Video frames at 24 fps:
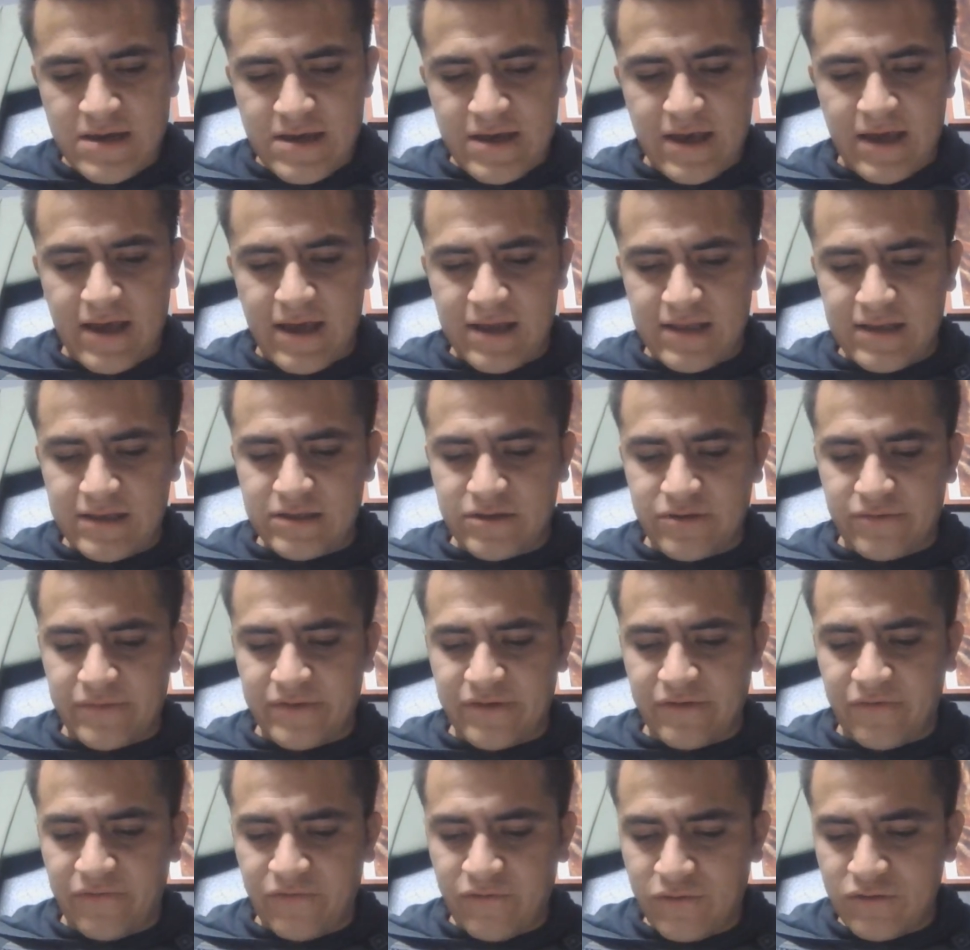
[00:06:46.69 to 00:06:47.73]
A. Determine
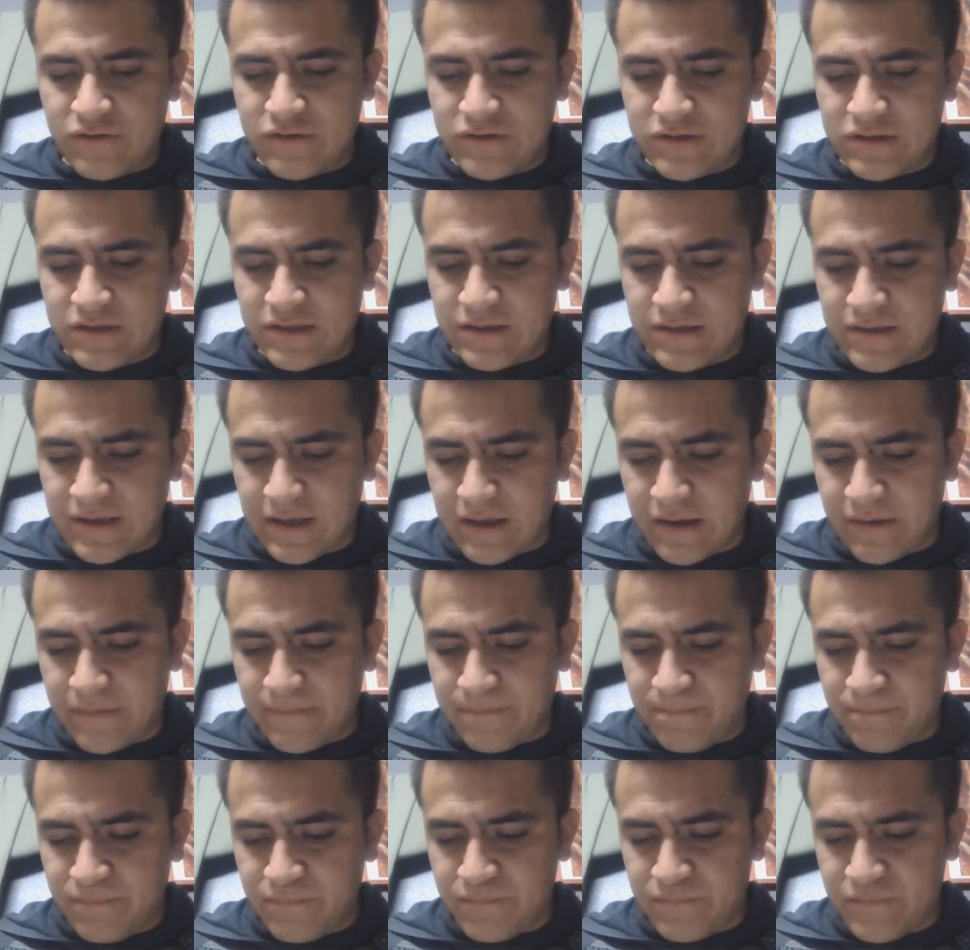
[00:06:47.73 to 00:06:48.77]
the force that
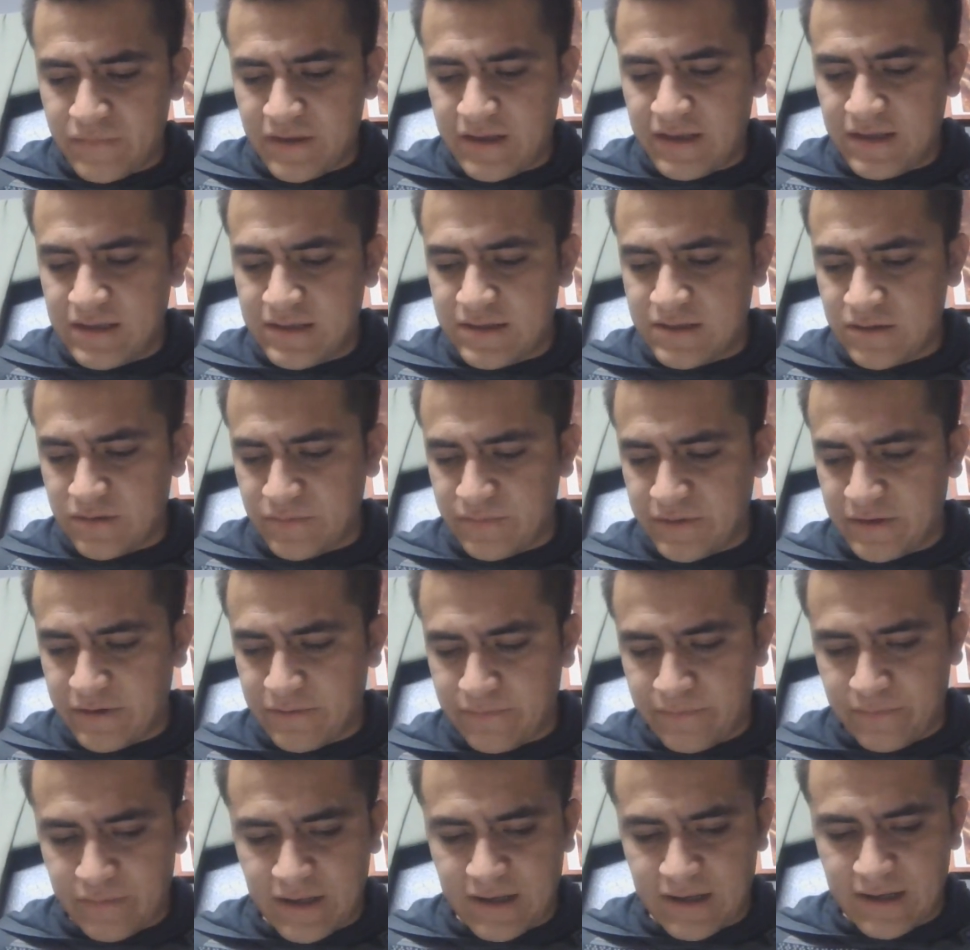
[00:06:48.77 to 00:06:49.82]
needs to be
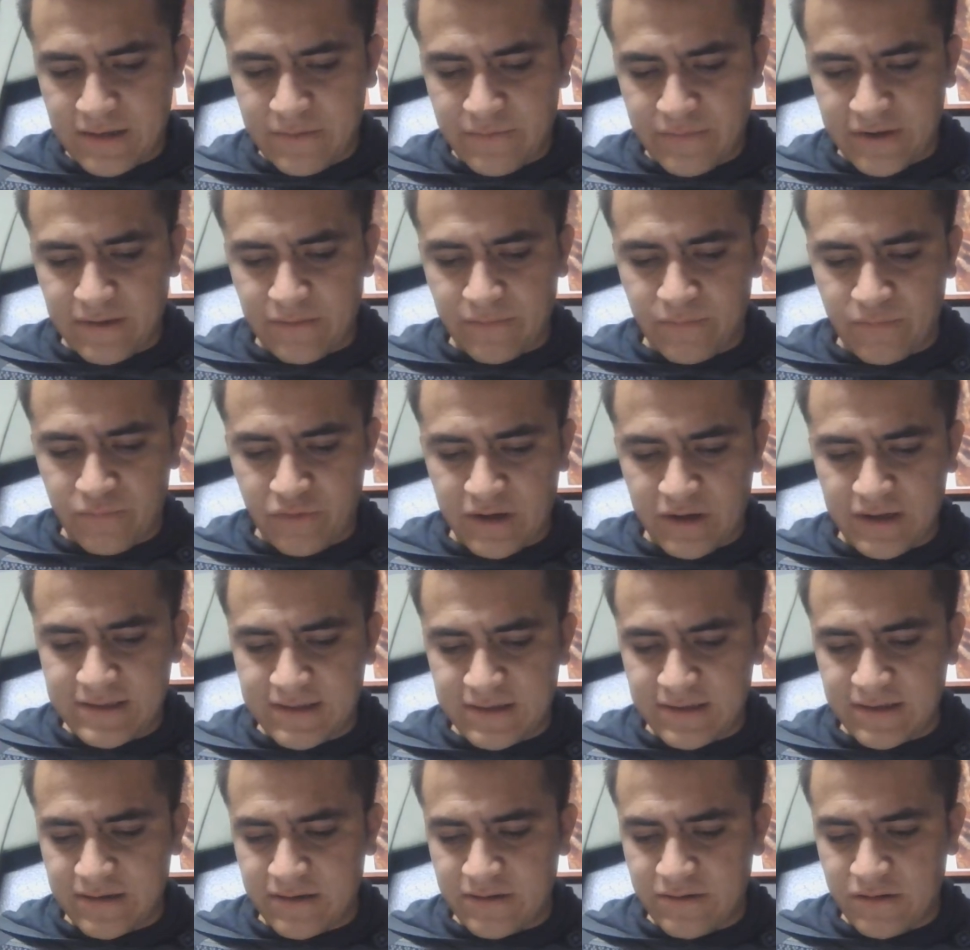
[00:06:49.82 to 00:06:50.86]
applied by the brakes
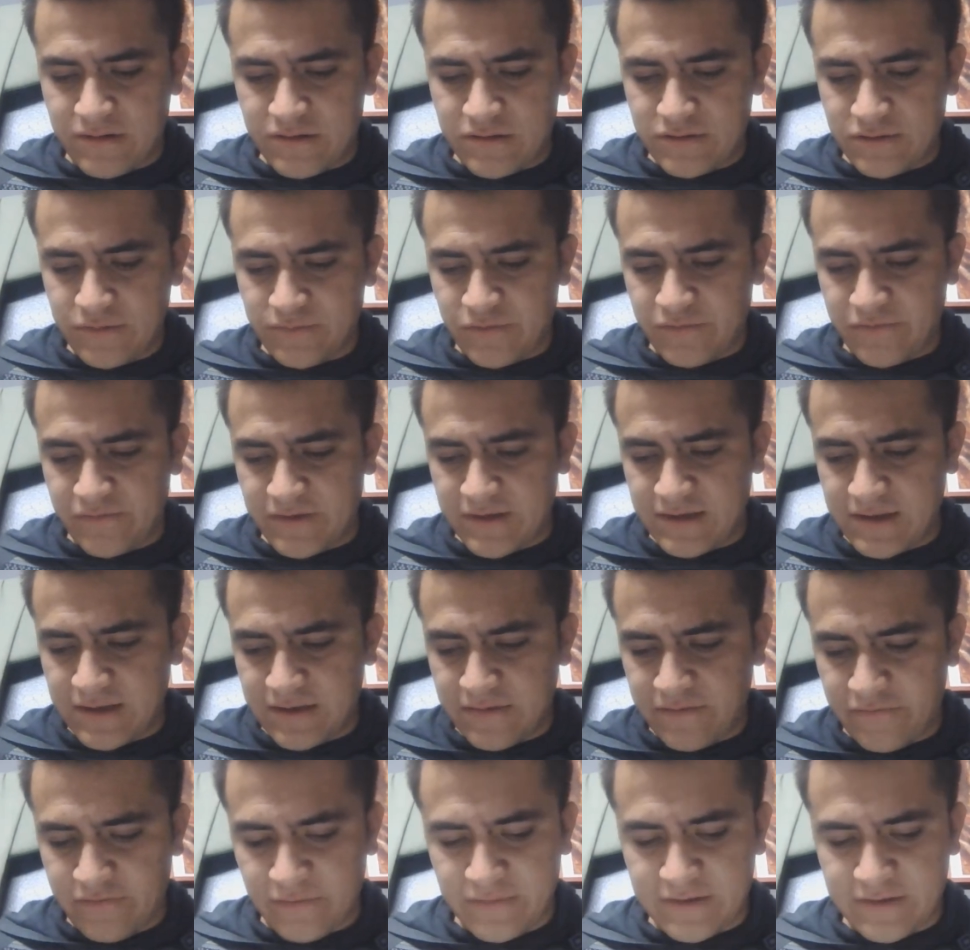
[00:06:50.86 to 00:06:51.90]
of the car to prevent
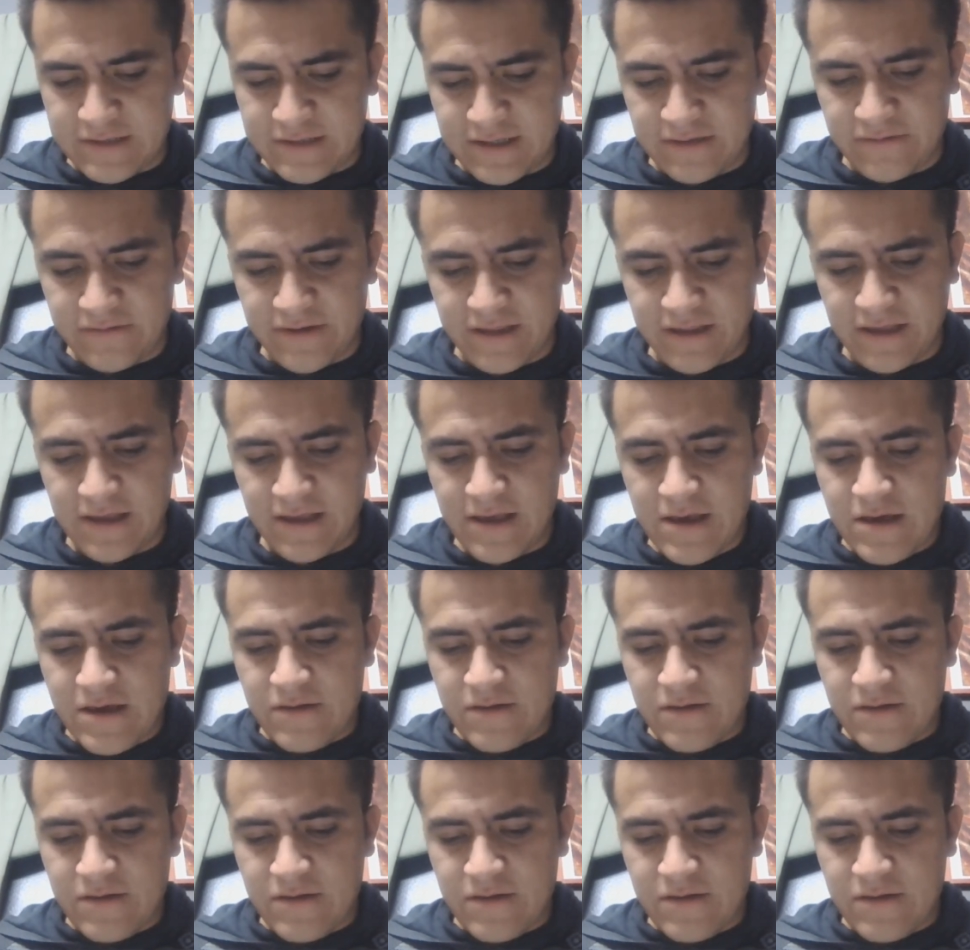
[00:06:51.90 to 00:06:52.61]
it from accelerating.